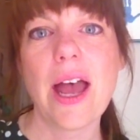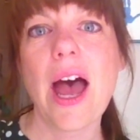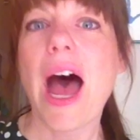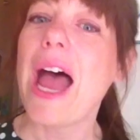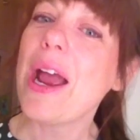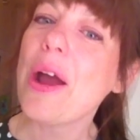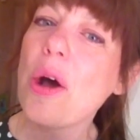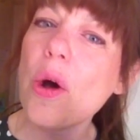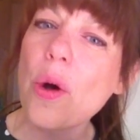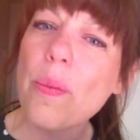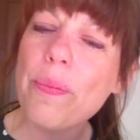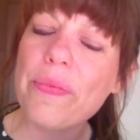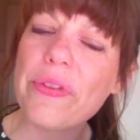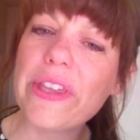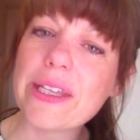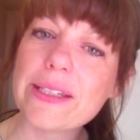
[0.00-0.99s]
I
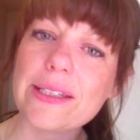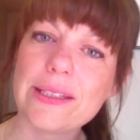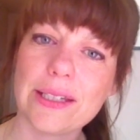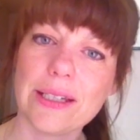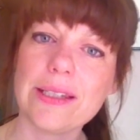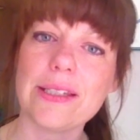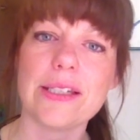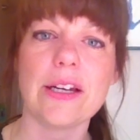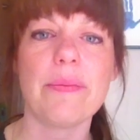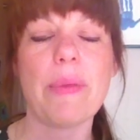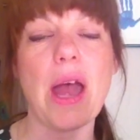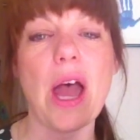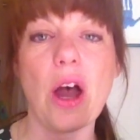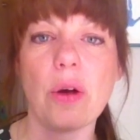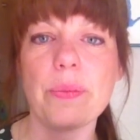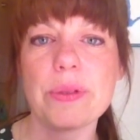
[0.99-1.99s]
hope this system
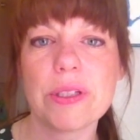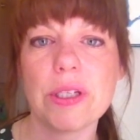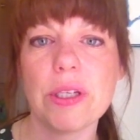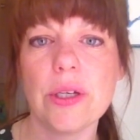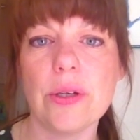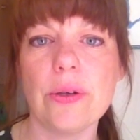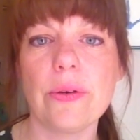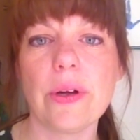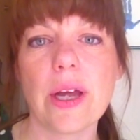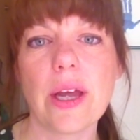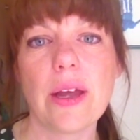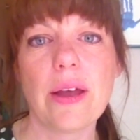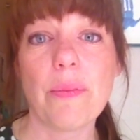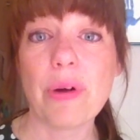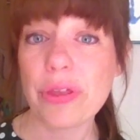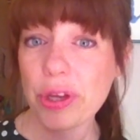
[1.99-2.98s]
helps you
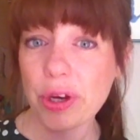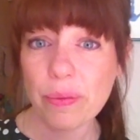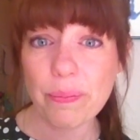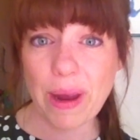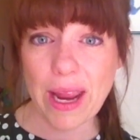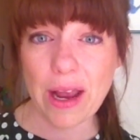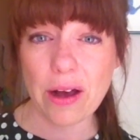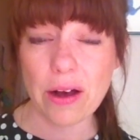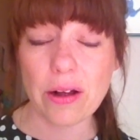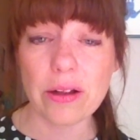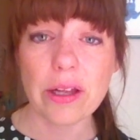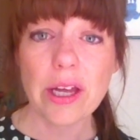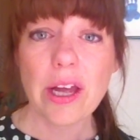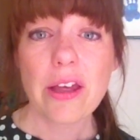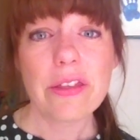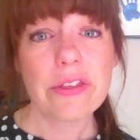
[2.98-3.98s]
with your
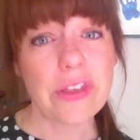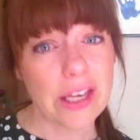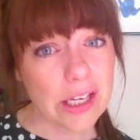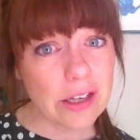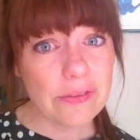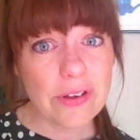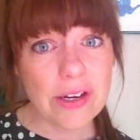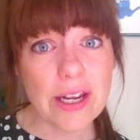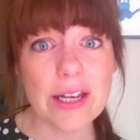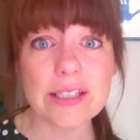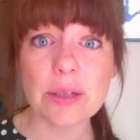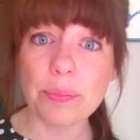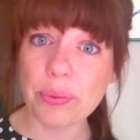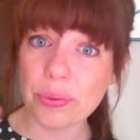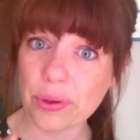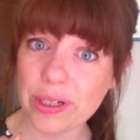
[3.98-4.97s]
mail. Think of it as
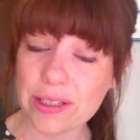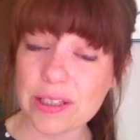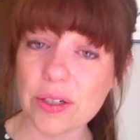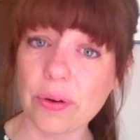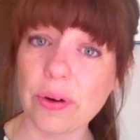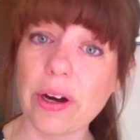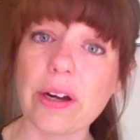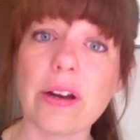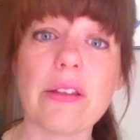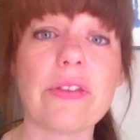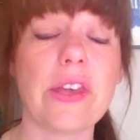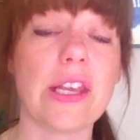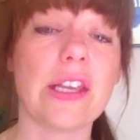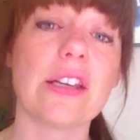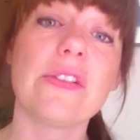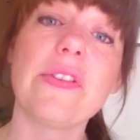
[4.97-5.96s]
a pre-sort.
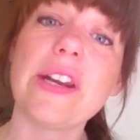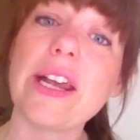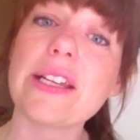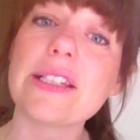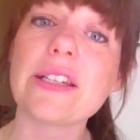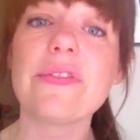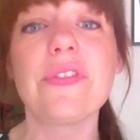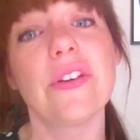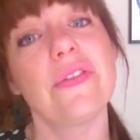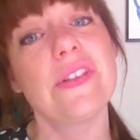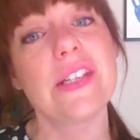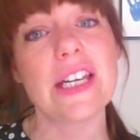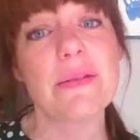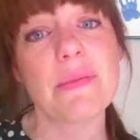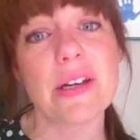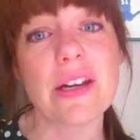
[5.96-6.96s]
Think of it as a
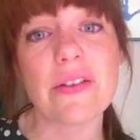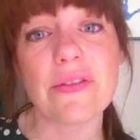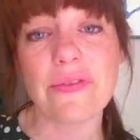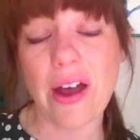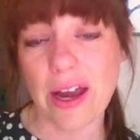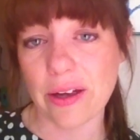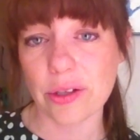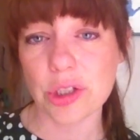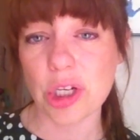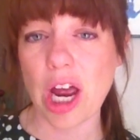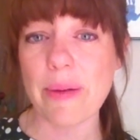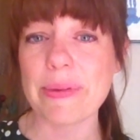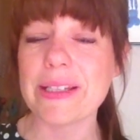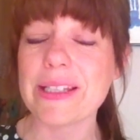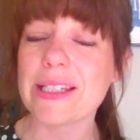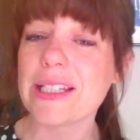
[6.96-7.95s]
15-minute file
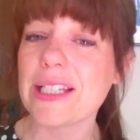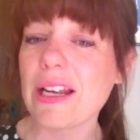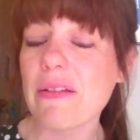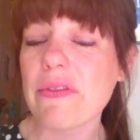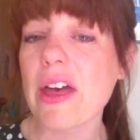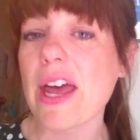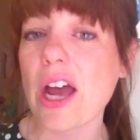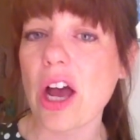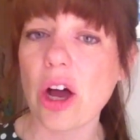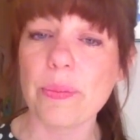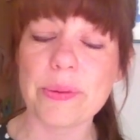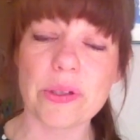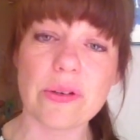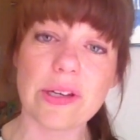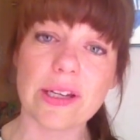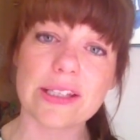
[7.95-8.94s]
job, and see if that helps
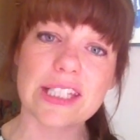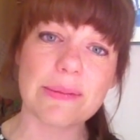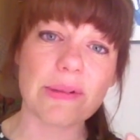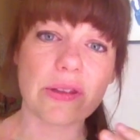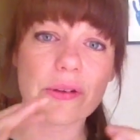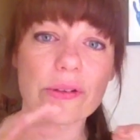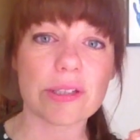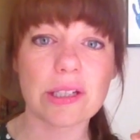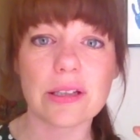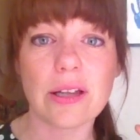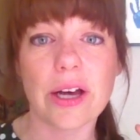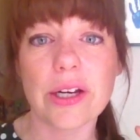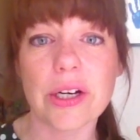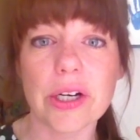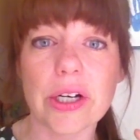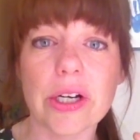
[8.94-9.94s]
you get some of those
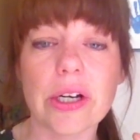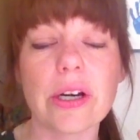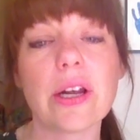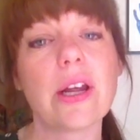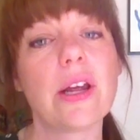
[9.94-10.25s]
countertop